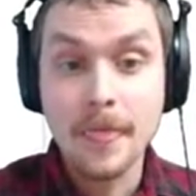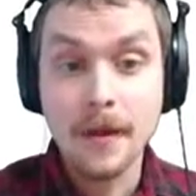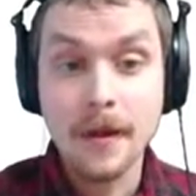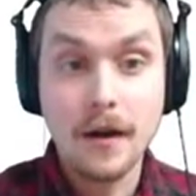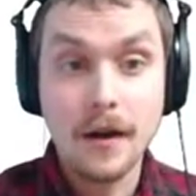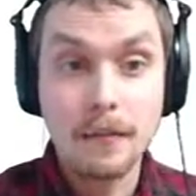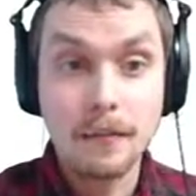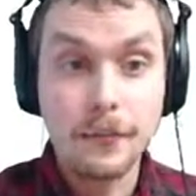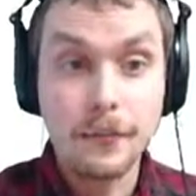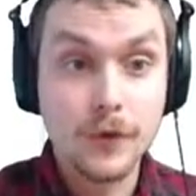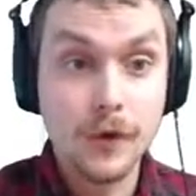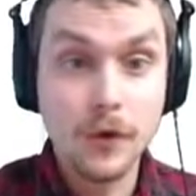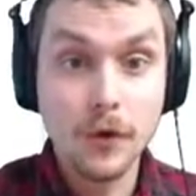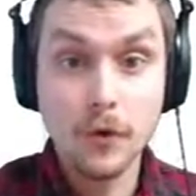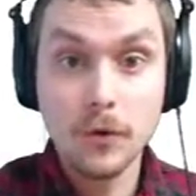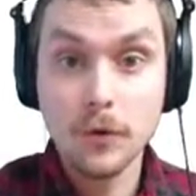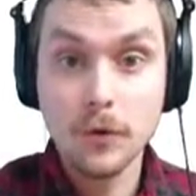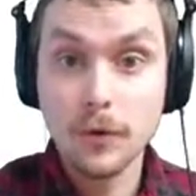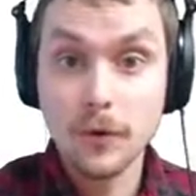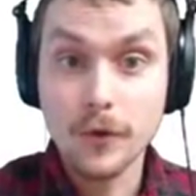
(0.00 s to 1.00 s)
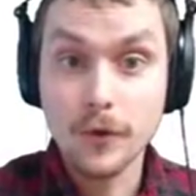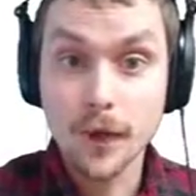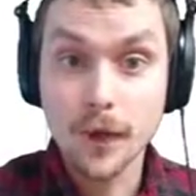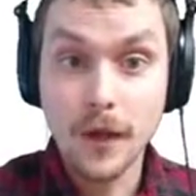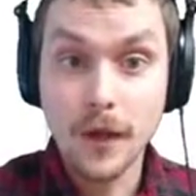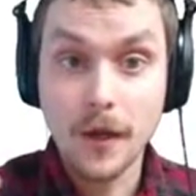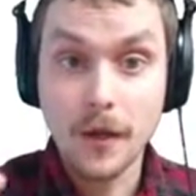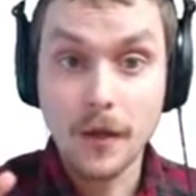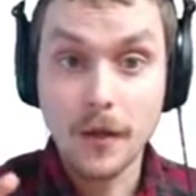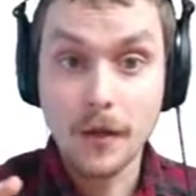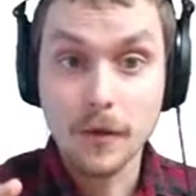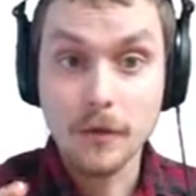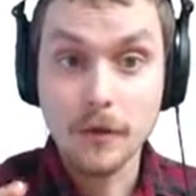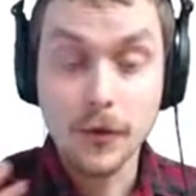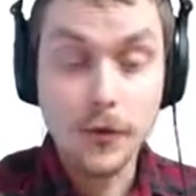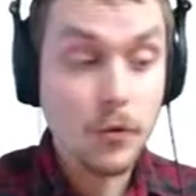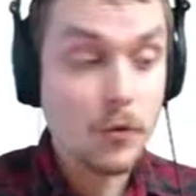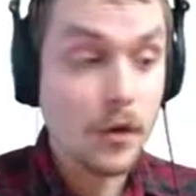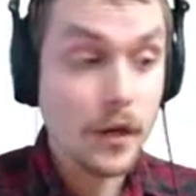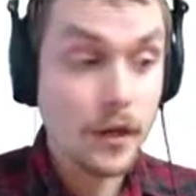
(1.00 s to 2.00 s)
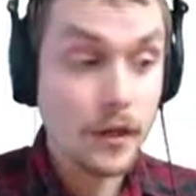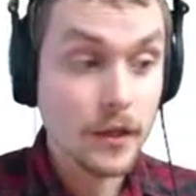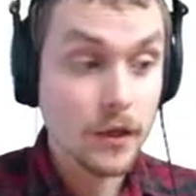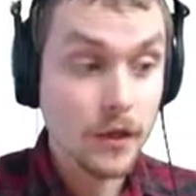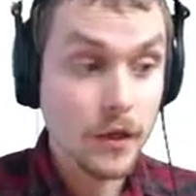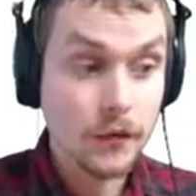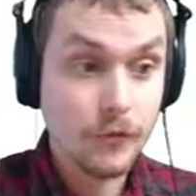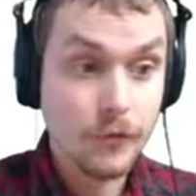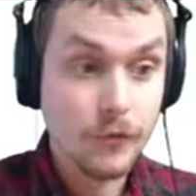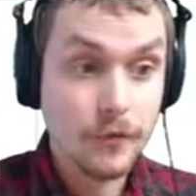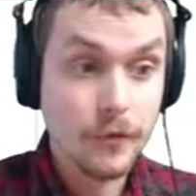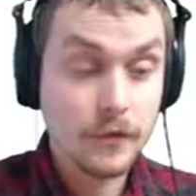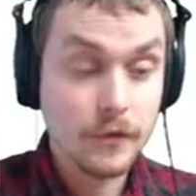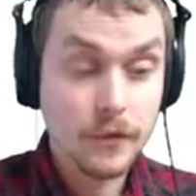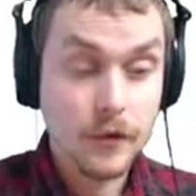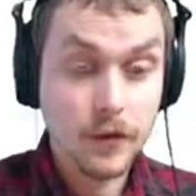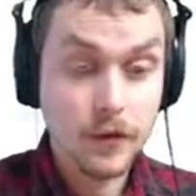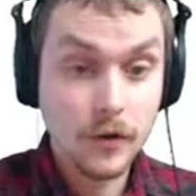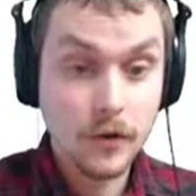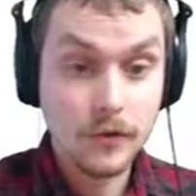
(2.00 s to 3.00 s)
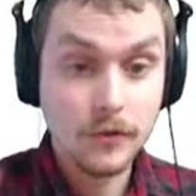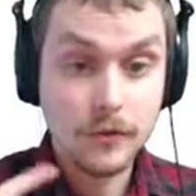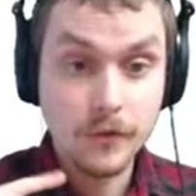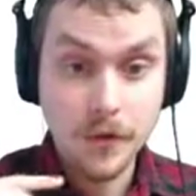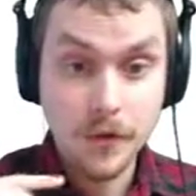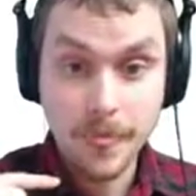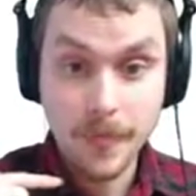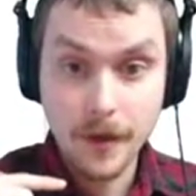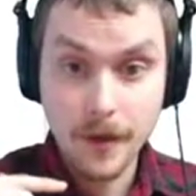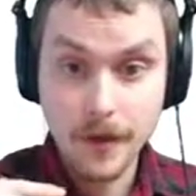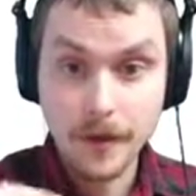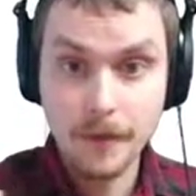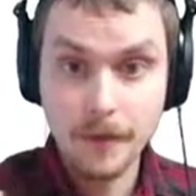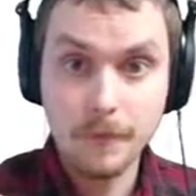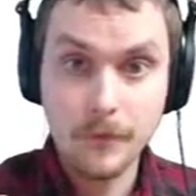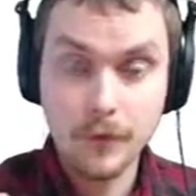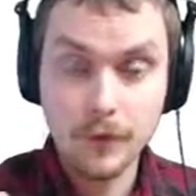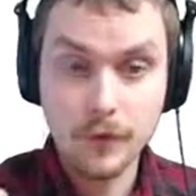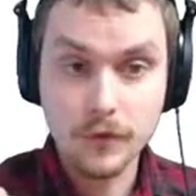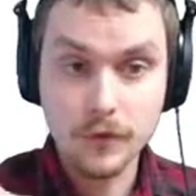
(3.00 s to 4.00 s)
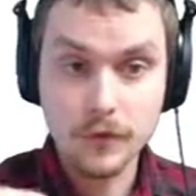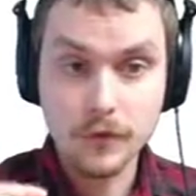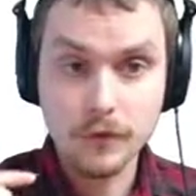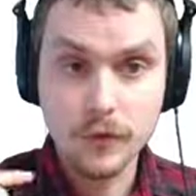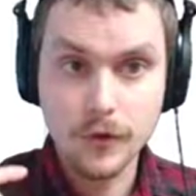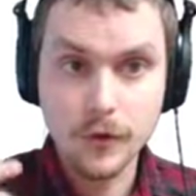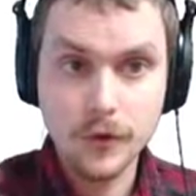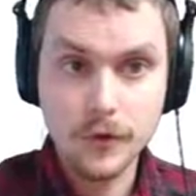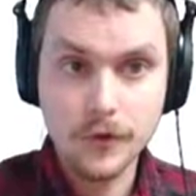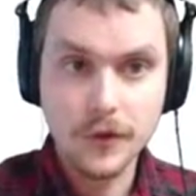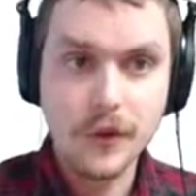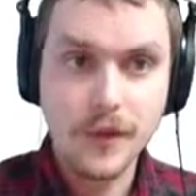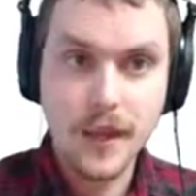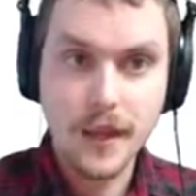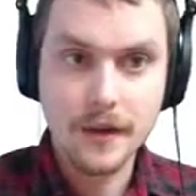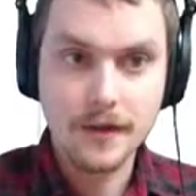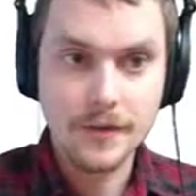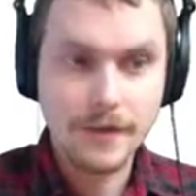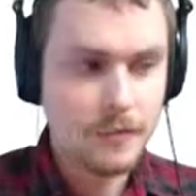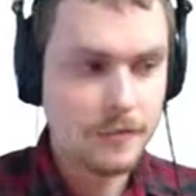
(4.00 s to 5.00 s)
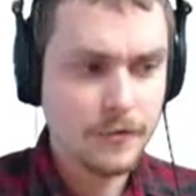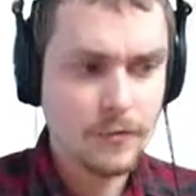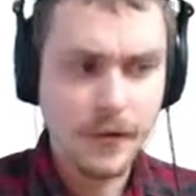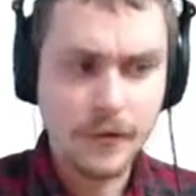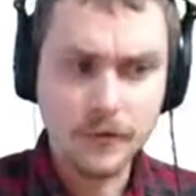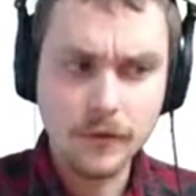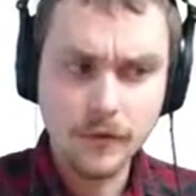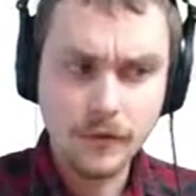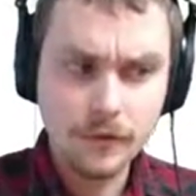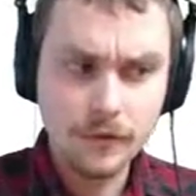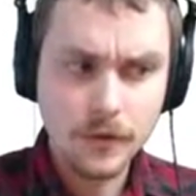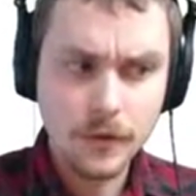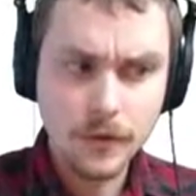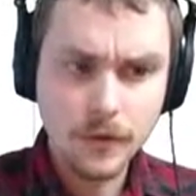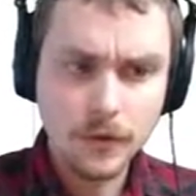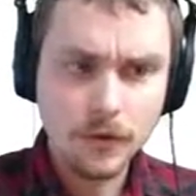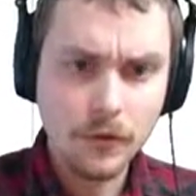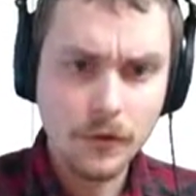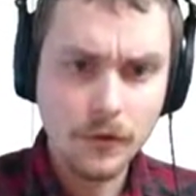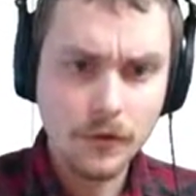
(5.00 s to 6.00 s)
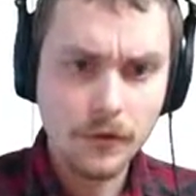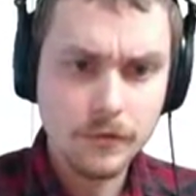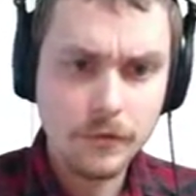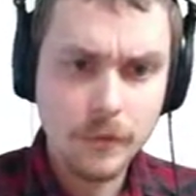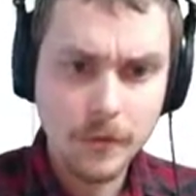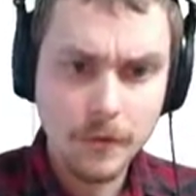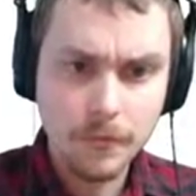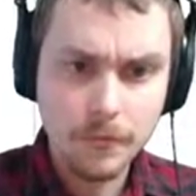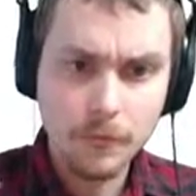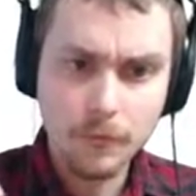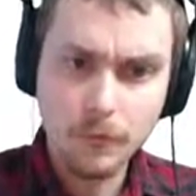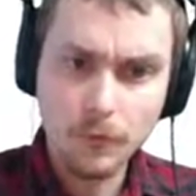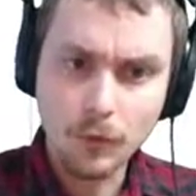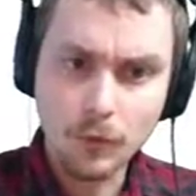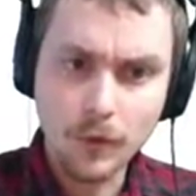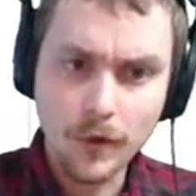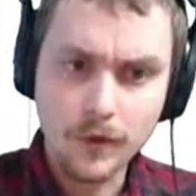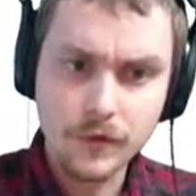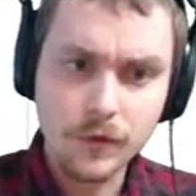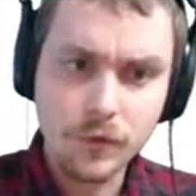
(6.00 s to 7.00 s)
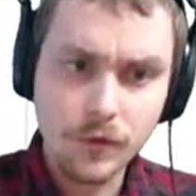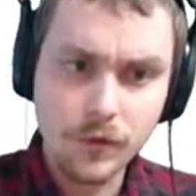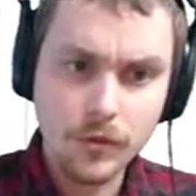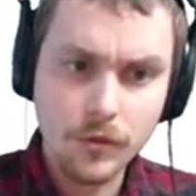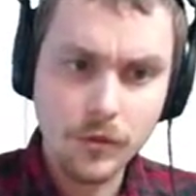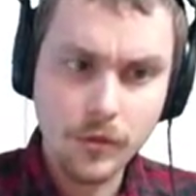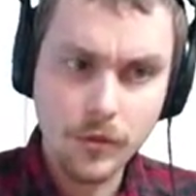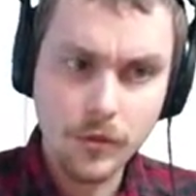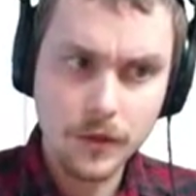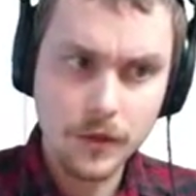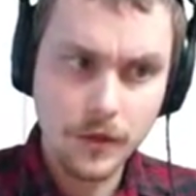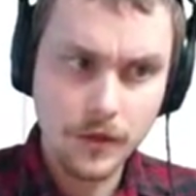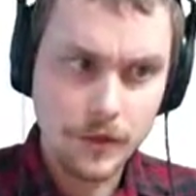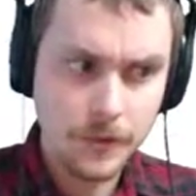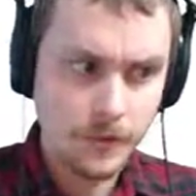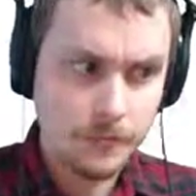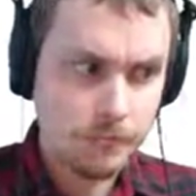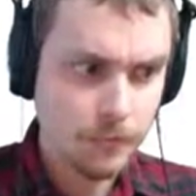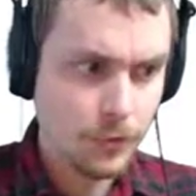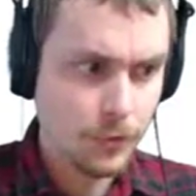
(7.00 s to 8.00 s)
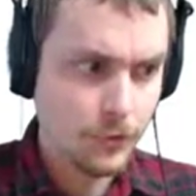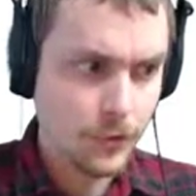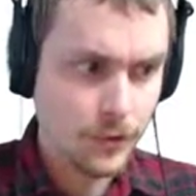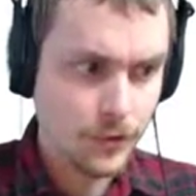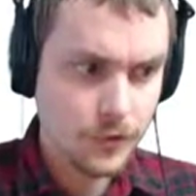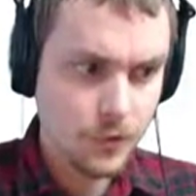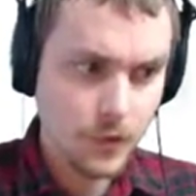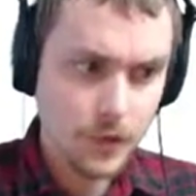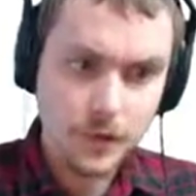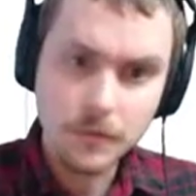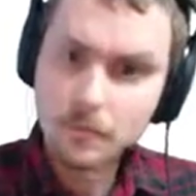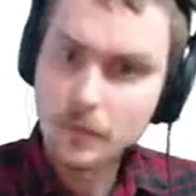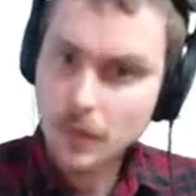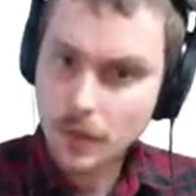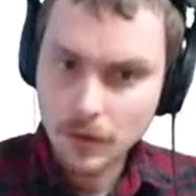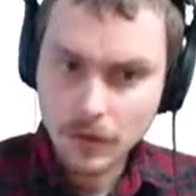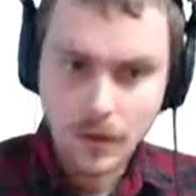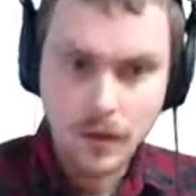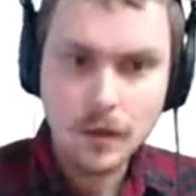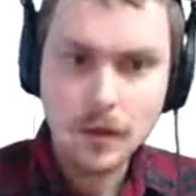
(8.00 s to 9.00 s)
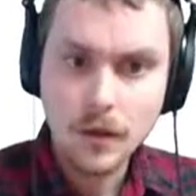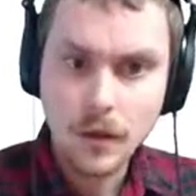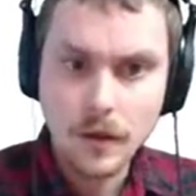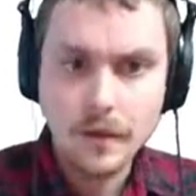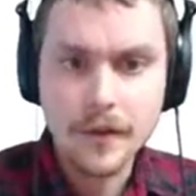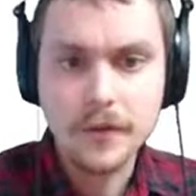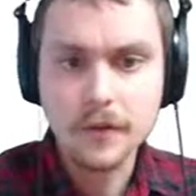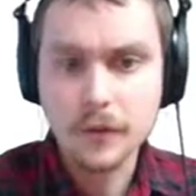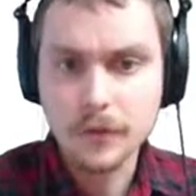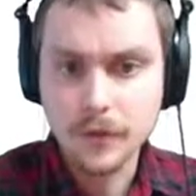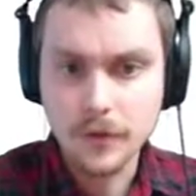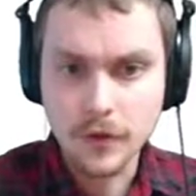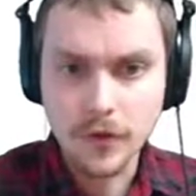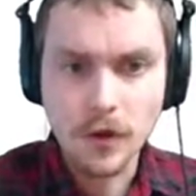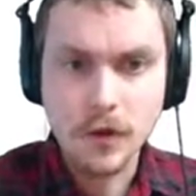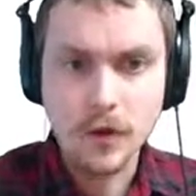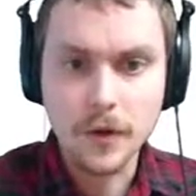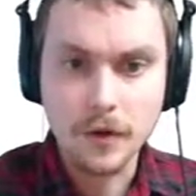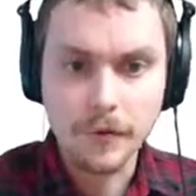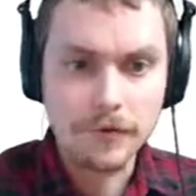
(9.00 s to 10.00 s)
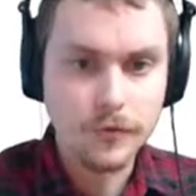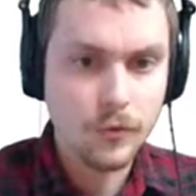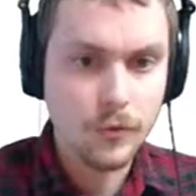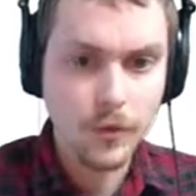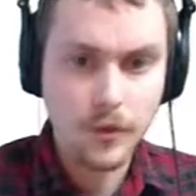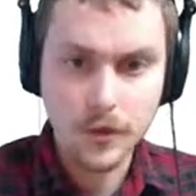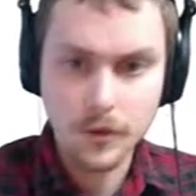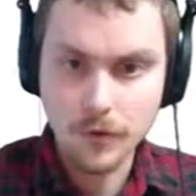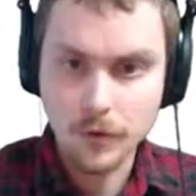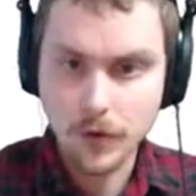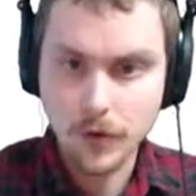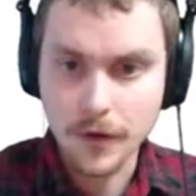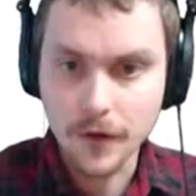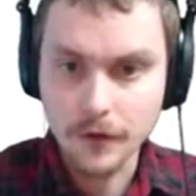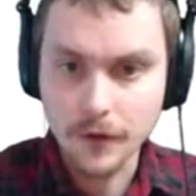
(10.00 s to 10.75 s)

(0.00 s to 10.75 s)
Uh, so uh, URI encoding, for anyone that's curious, um, so it's you notice that you can't type spaces in URLs. They replace it with the percent twenty. Uh, that's just encoding for a URI.